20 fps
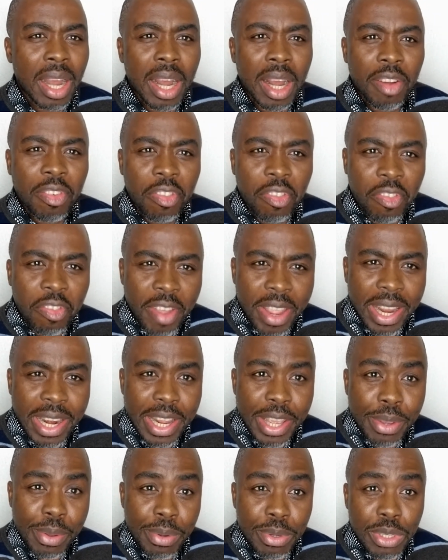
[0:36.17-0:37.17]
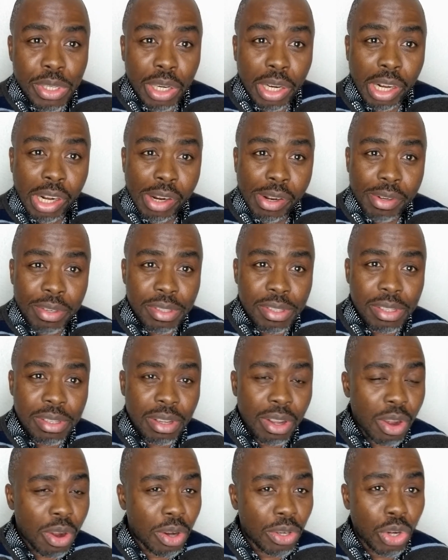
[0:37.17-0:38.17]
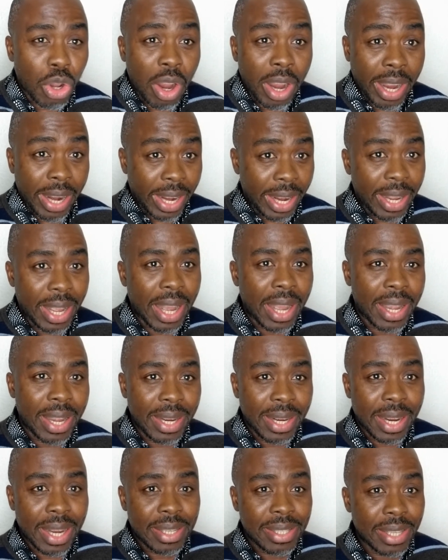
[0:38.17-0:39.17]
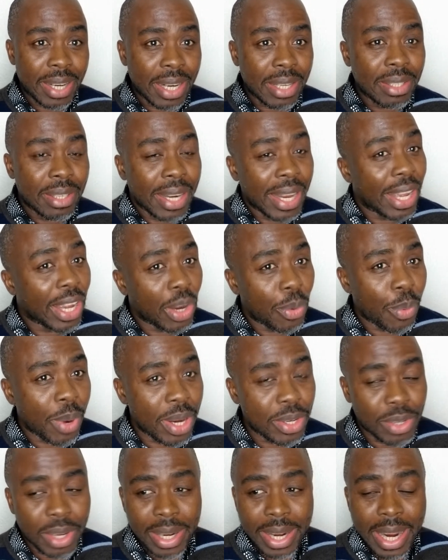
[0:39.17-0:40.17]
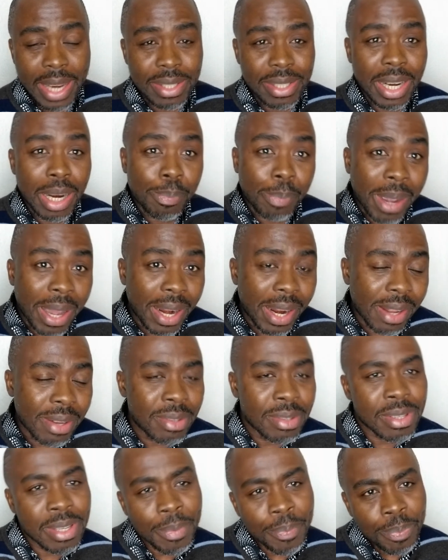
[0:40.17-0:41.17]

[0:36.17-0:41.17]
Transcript: fairly used clothes called okirika in Nigerian language, in Nigerian parlance.